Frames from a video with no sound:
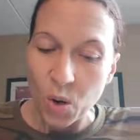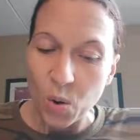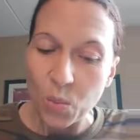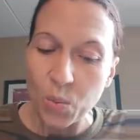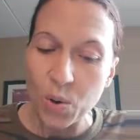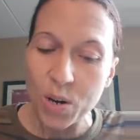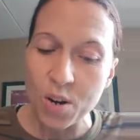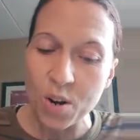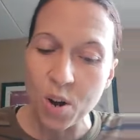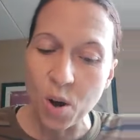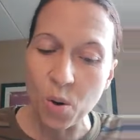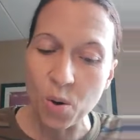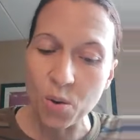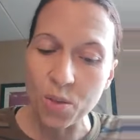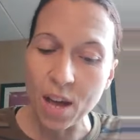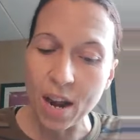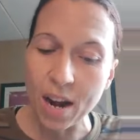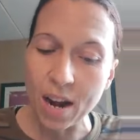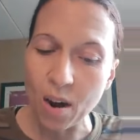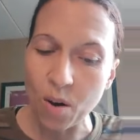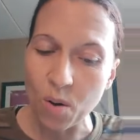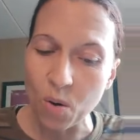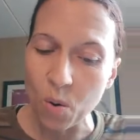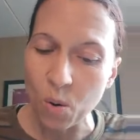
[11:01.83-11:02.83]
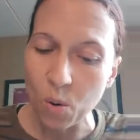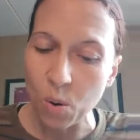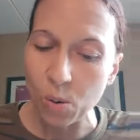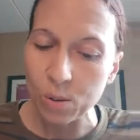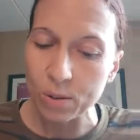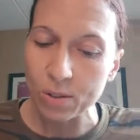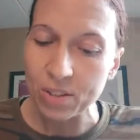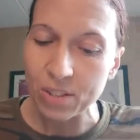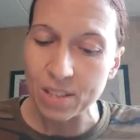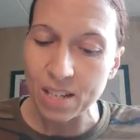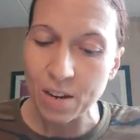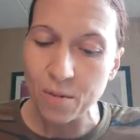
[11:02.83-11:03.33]
We know that our
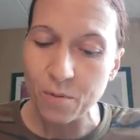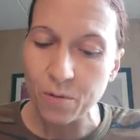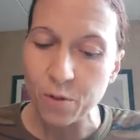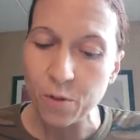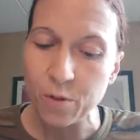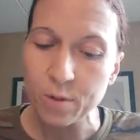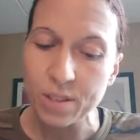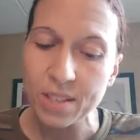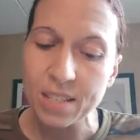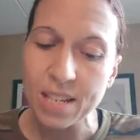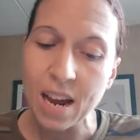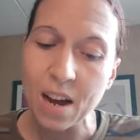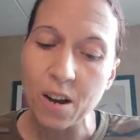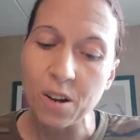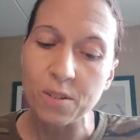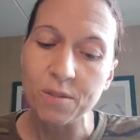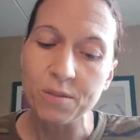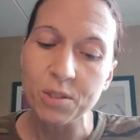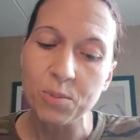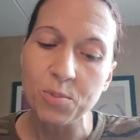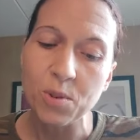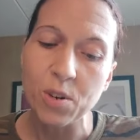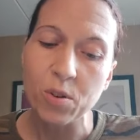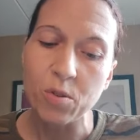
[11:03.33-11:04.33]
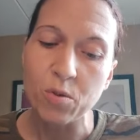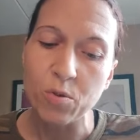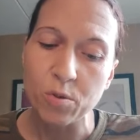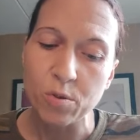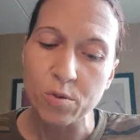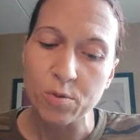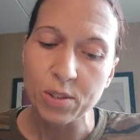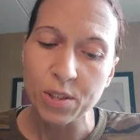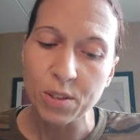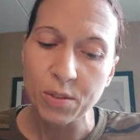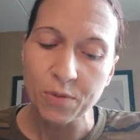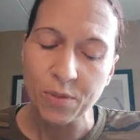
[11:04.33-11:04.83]
old sinful selves were
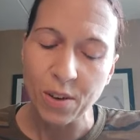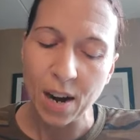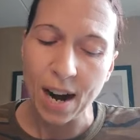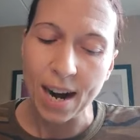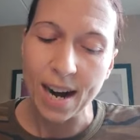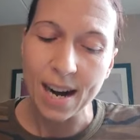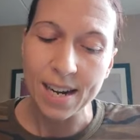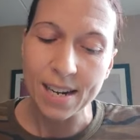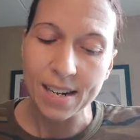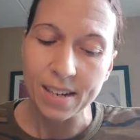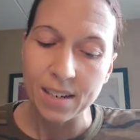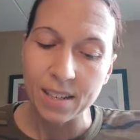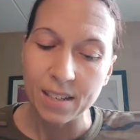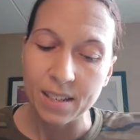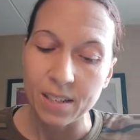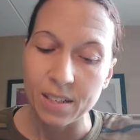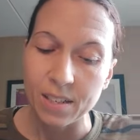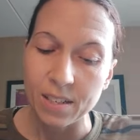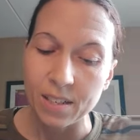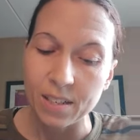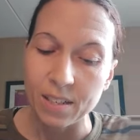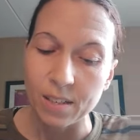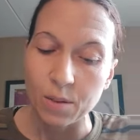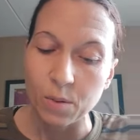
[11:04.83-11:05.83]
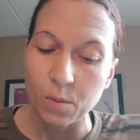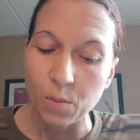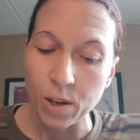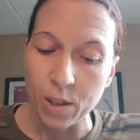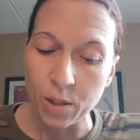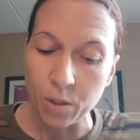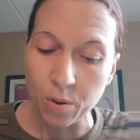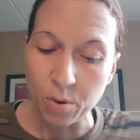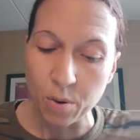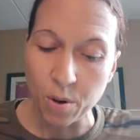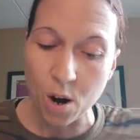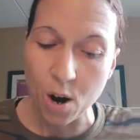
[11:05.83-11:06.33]
crucified
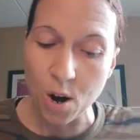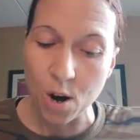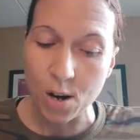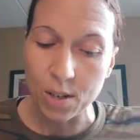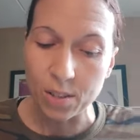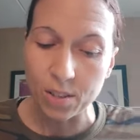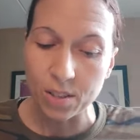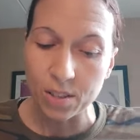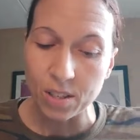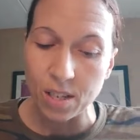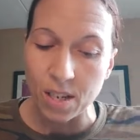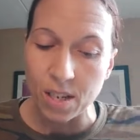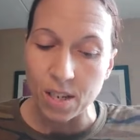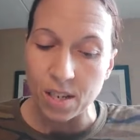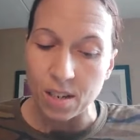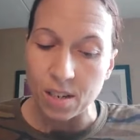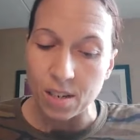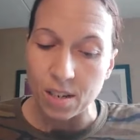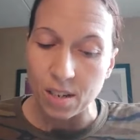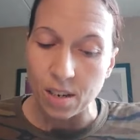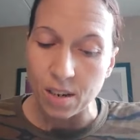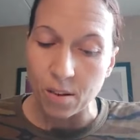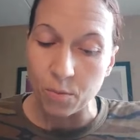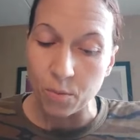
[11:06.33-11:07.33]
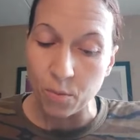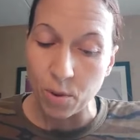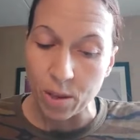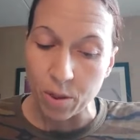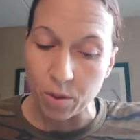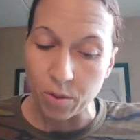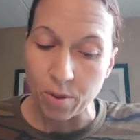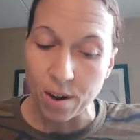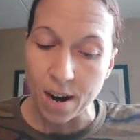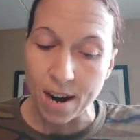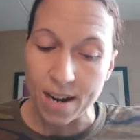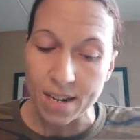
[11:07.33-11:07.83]
with cross
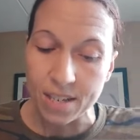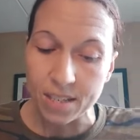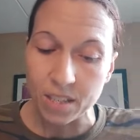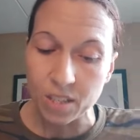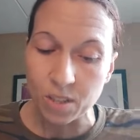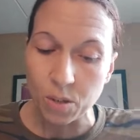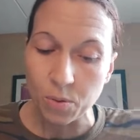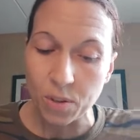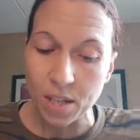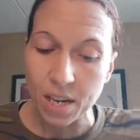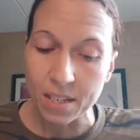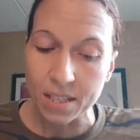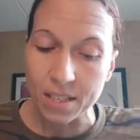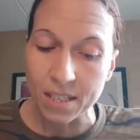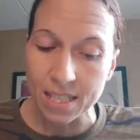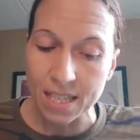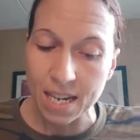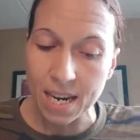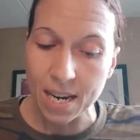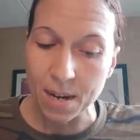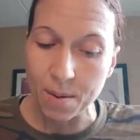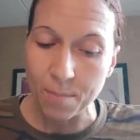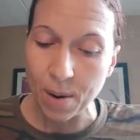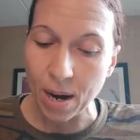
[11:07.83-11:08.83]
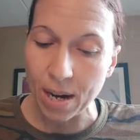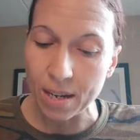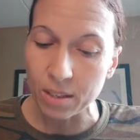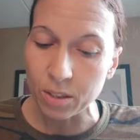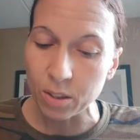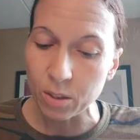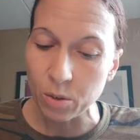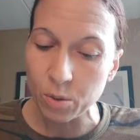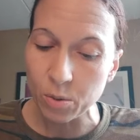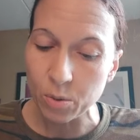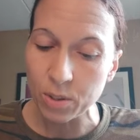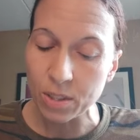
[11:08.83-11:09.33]
with Christ so that sin might
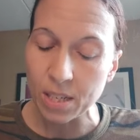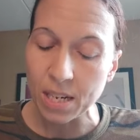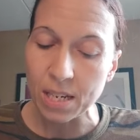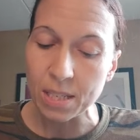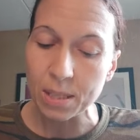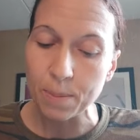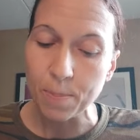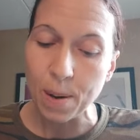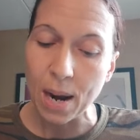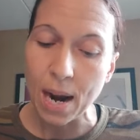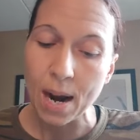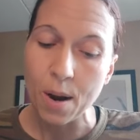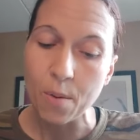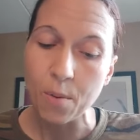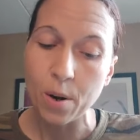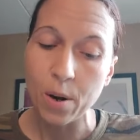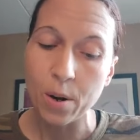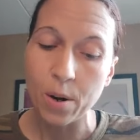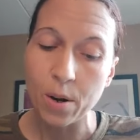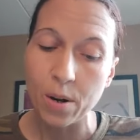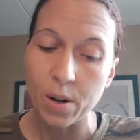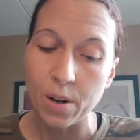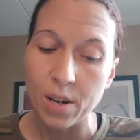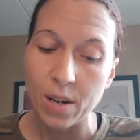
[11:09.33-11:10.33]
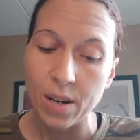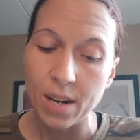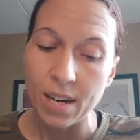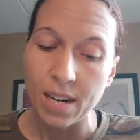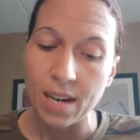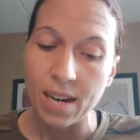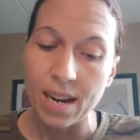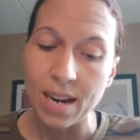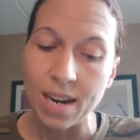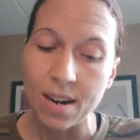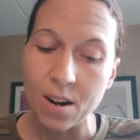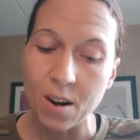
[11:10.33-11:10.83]
lose its power
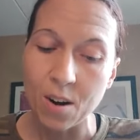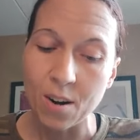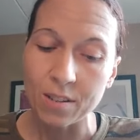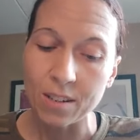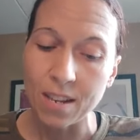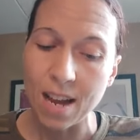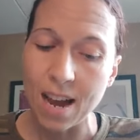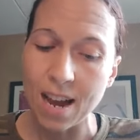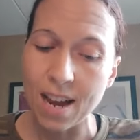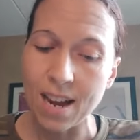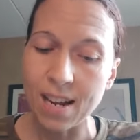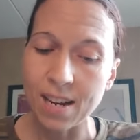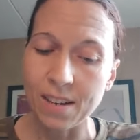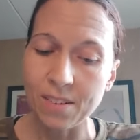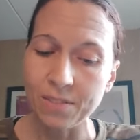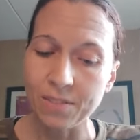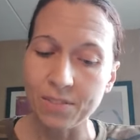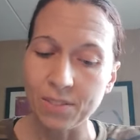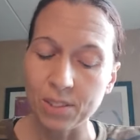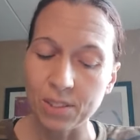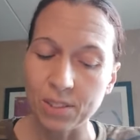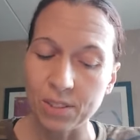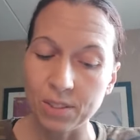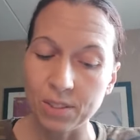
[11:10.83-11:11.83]
in our lives.